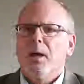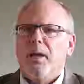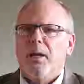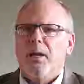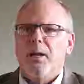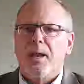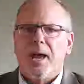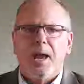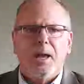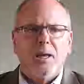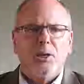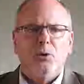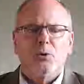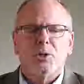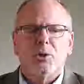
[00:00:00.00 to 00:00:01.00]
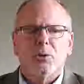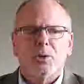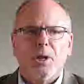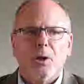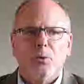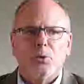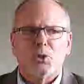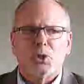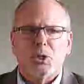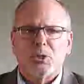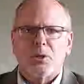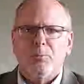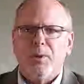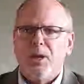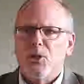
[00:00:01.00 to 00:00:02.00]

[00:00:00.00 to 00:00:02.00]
In a utility-owned system,